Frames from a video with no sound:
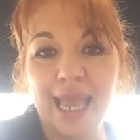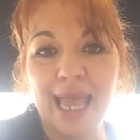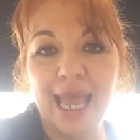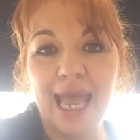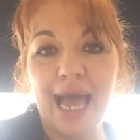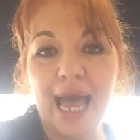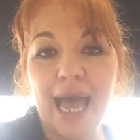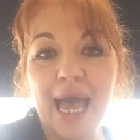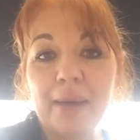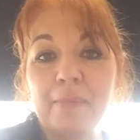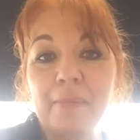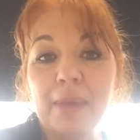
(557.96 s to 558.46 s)

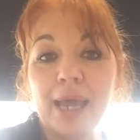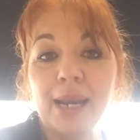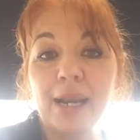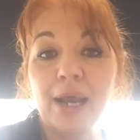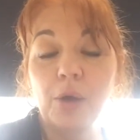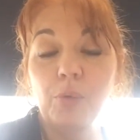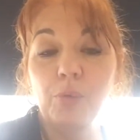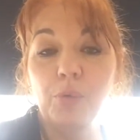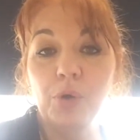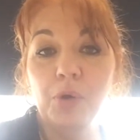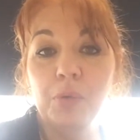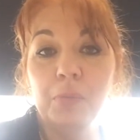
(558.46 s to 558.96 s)
And I
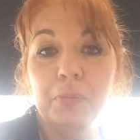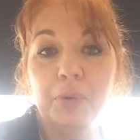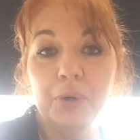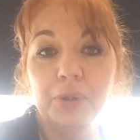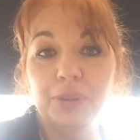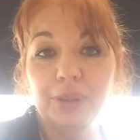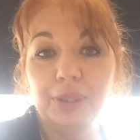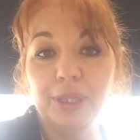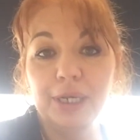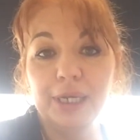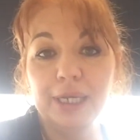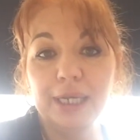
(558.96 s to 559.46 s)
will put
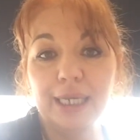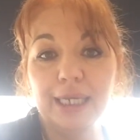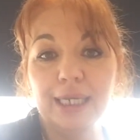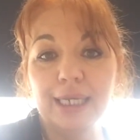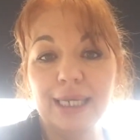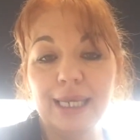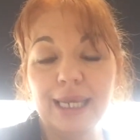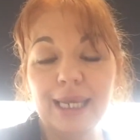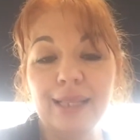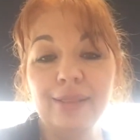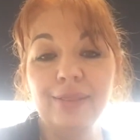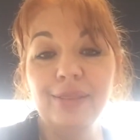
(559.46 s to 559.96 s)
the link
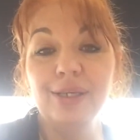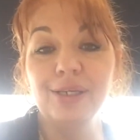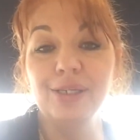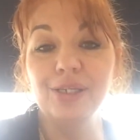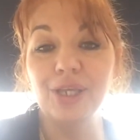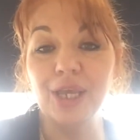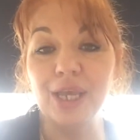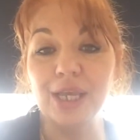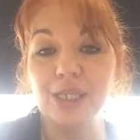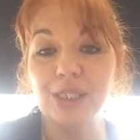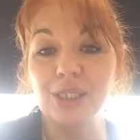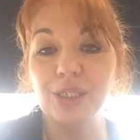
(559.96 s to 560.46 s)
in the
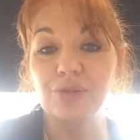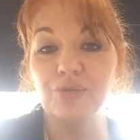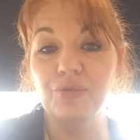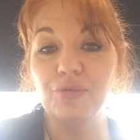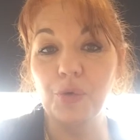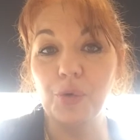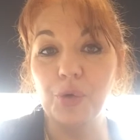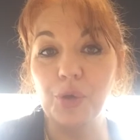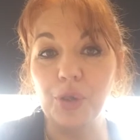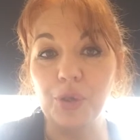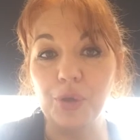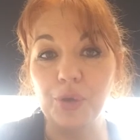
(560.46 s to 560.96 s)
text
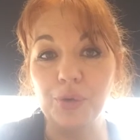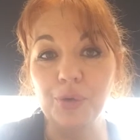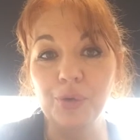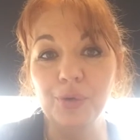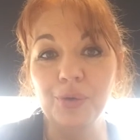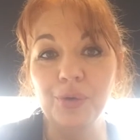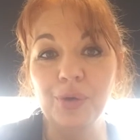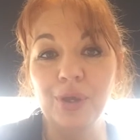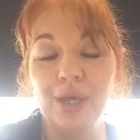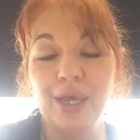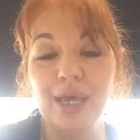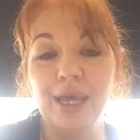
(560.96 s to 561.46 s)
for you
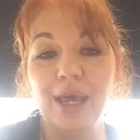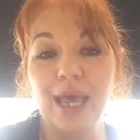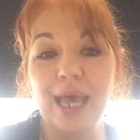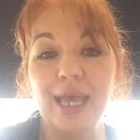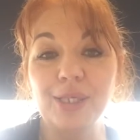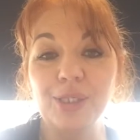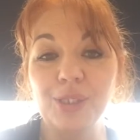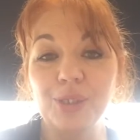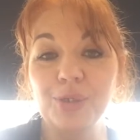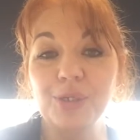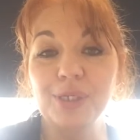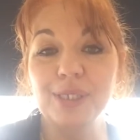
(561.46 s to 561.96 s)
as
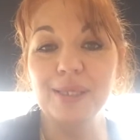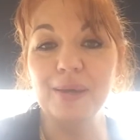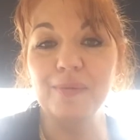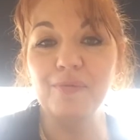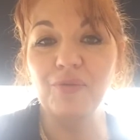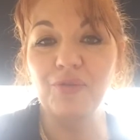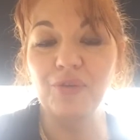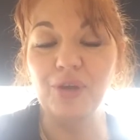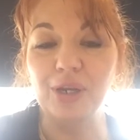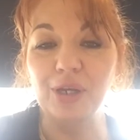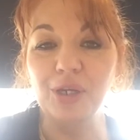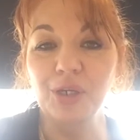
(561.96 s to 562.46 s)
soon as I'm
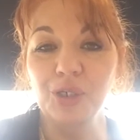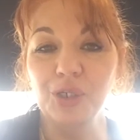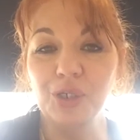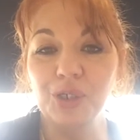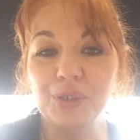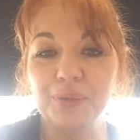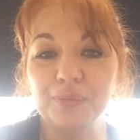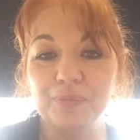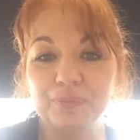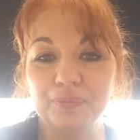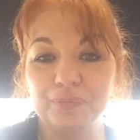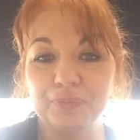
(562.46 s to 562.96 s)
finished.
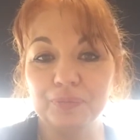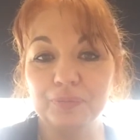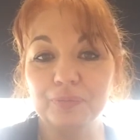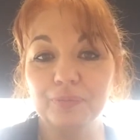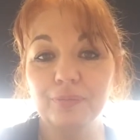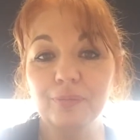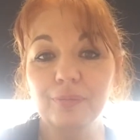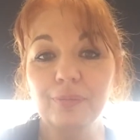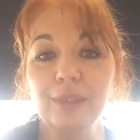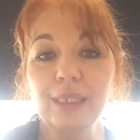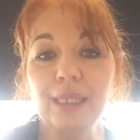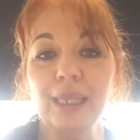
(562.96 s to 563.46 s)

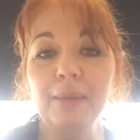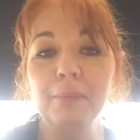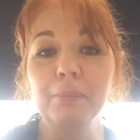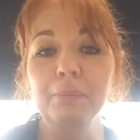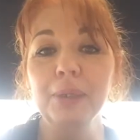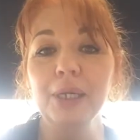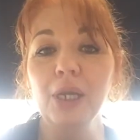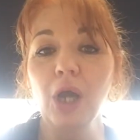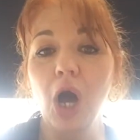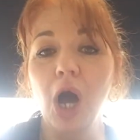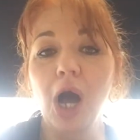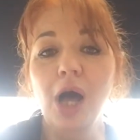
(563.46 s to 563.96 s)

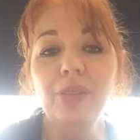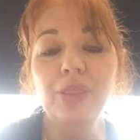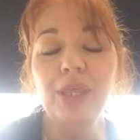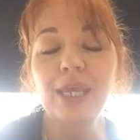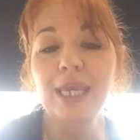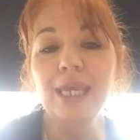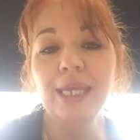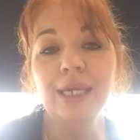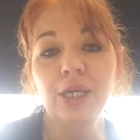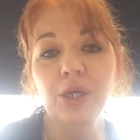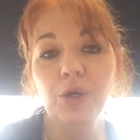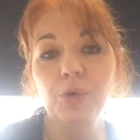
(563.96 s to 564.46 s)
But are there
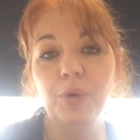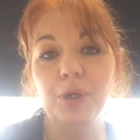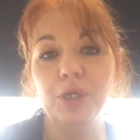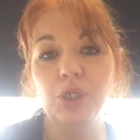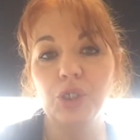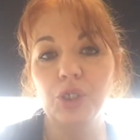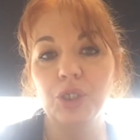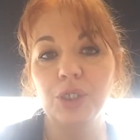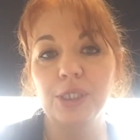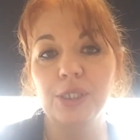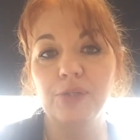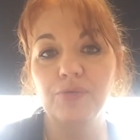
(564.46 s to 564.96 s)
any
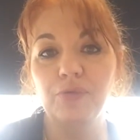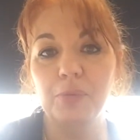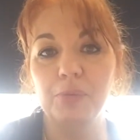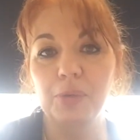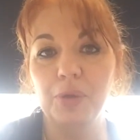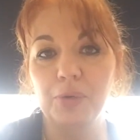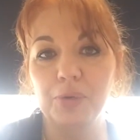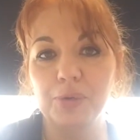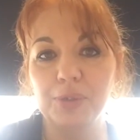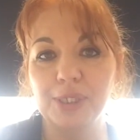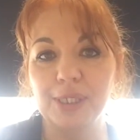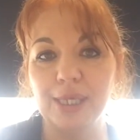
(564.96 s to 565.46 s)
questions from
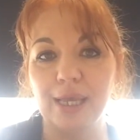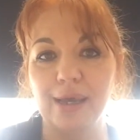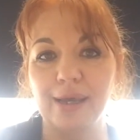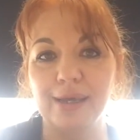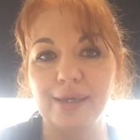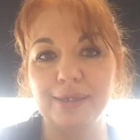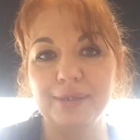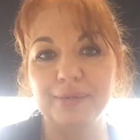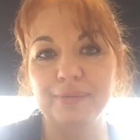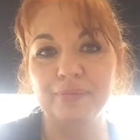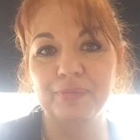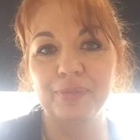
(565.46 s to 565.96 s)
your
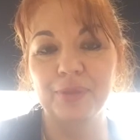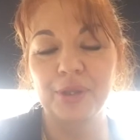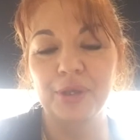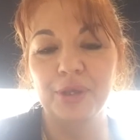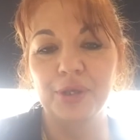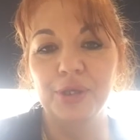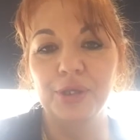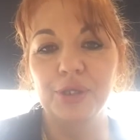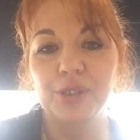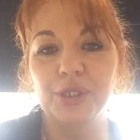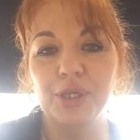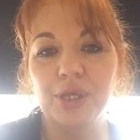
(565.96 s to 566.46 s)
side?
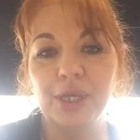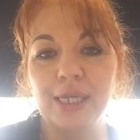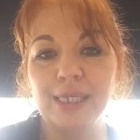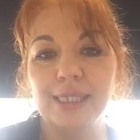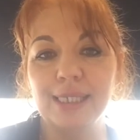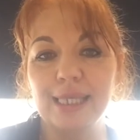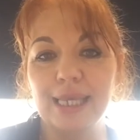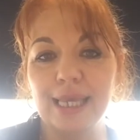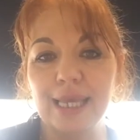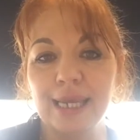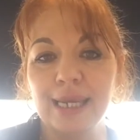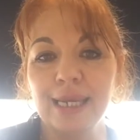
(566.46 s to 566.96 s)
So is
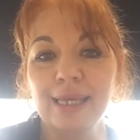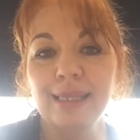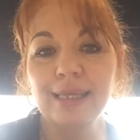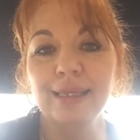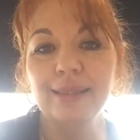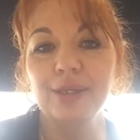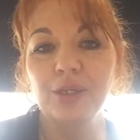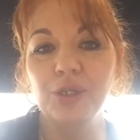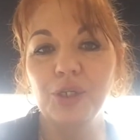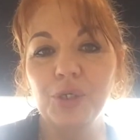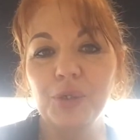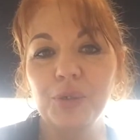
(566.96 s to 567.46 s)
there anything
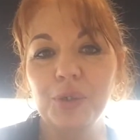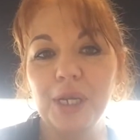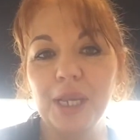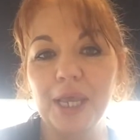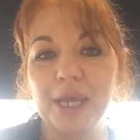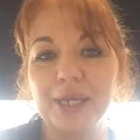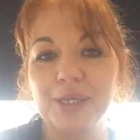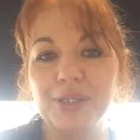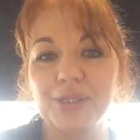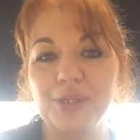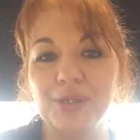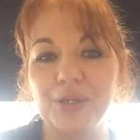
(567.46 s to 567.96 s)
that you'd
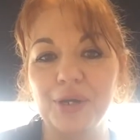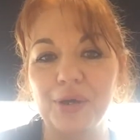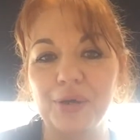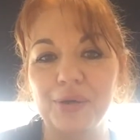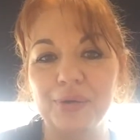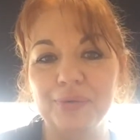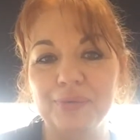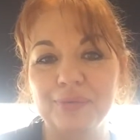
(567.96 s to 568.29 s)
like to know?